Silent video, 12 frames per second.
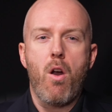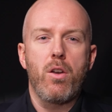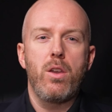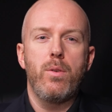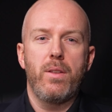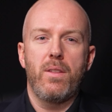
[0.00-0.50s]

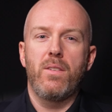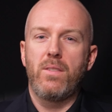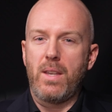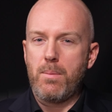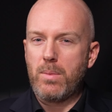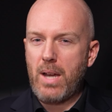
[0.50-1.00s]
argued at the
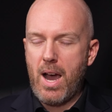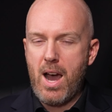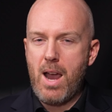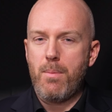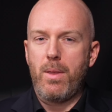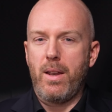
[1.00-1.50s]
same
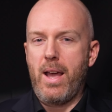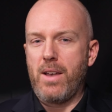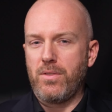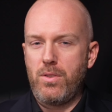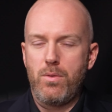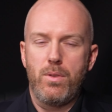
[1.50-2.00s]
time that
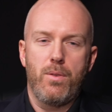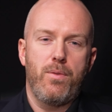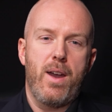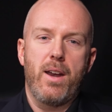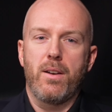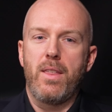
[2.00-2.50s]
has to do with the
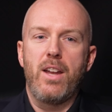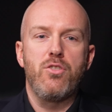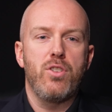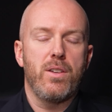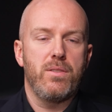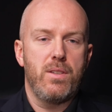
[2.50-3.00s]
fact that
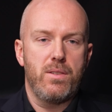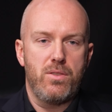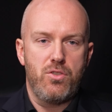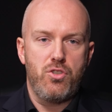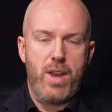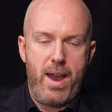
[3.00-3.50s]
Justice
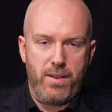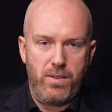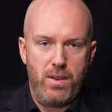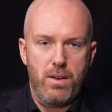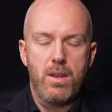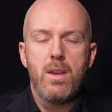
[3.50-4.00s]

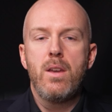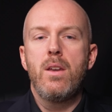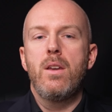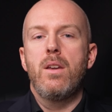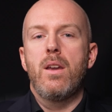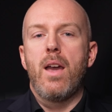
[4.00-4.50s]
Jackson
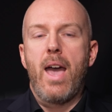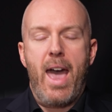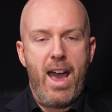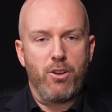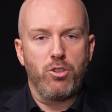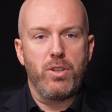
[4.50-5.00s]

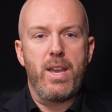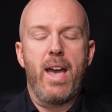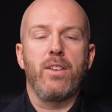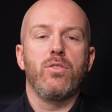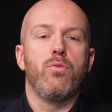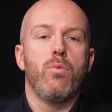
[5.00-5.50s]
actually
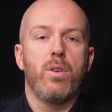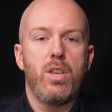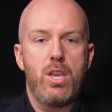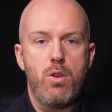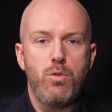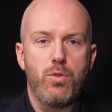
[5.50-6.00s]
has to
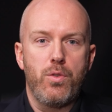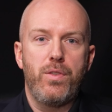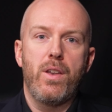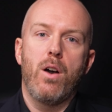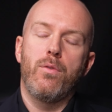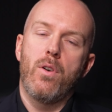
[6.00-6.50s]
recuse
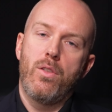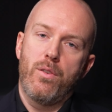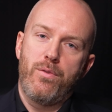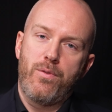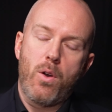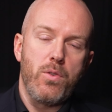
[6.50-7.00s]
herself on the
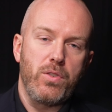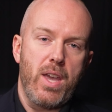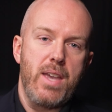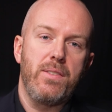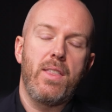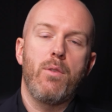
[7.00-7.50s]
first
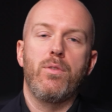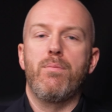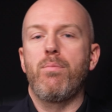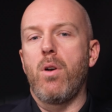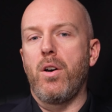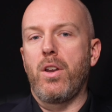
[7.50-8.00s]
case that was
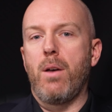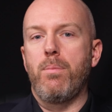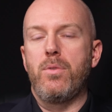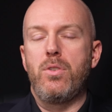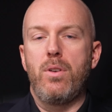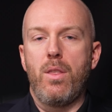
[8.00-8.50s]
brought
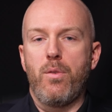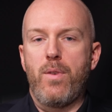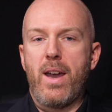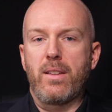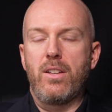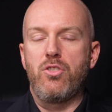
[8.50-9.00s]
up due to the
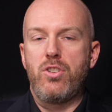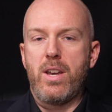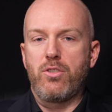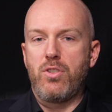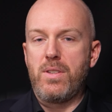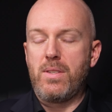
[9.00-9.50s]
fact that she
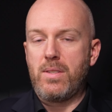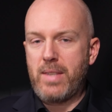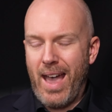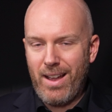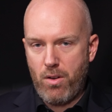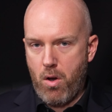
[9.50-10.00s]
actually
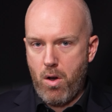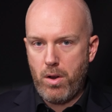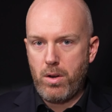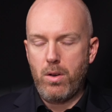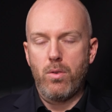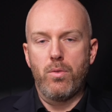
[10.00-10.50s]
sat
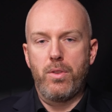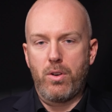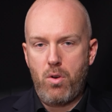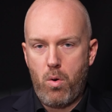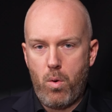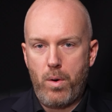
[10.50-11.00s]
on the
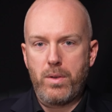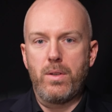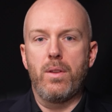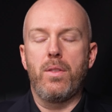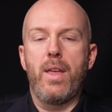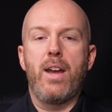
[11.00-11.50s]
court
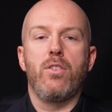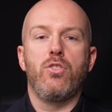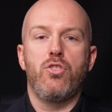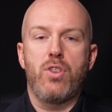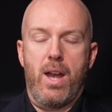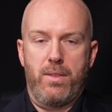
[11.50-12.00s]
that
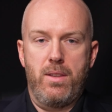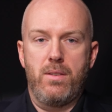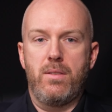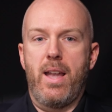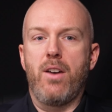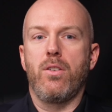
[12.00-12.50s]
shot
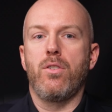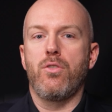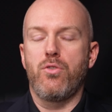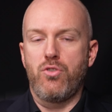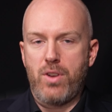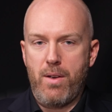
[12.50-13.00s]
this down
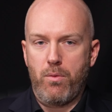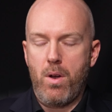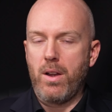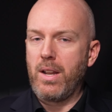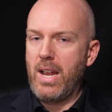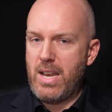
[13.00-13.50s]
under
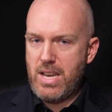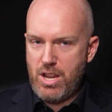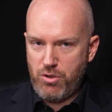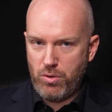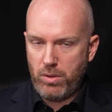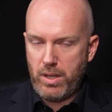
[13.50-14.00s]
Chevron
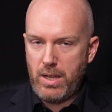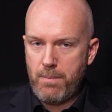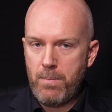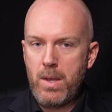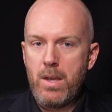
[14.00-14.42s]
initially.